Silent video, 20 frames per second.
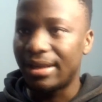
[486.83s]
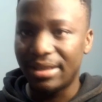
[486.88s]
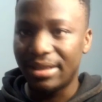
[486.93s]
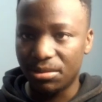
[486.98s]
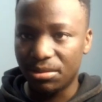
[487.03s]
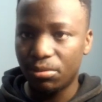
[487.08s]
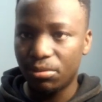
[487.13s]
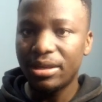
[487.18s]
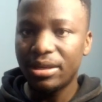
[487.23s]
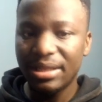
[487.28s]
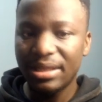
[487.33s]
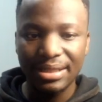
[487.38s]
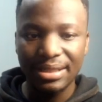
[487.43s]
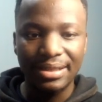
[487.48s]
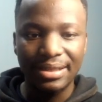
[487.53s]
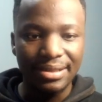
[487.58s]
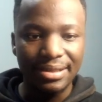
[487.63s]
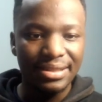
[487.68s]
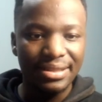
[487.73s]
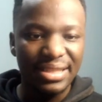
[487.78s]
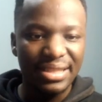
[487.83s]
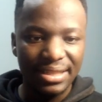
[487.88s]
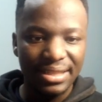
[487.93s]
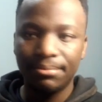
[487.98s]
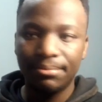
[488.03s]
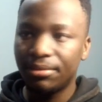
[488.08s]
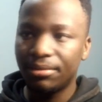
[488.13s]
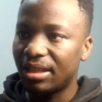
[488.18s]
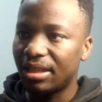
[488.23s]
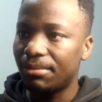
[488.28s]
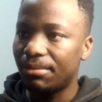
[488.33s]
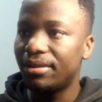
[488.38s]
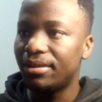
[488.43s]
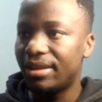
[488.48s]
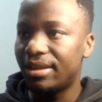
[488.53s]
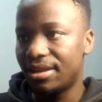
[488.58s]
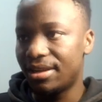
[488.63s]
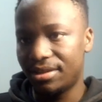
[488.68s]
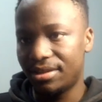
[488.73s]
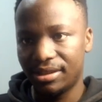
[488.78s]
It is pretty simple
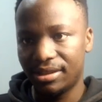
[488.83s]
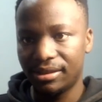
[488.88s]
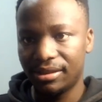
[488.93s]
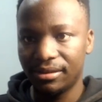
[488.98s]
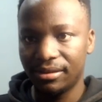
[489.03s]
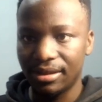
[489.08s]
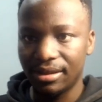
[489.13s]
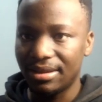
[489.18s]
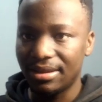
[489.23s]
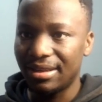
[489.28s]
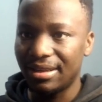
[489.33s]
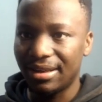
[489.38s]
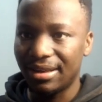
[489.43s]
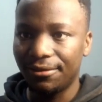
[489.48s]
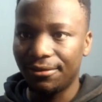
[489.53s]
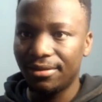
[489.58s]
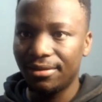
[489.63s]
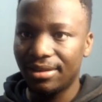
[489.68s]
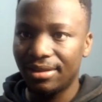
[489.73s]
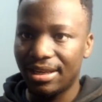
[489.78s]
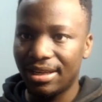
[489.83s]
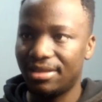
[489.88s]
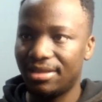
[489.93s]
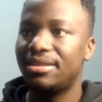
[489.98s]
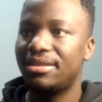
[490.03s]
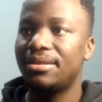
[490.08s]
application, and then I feel like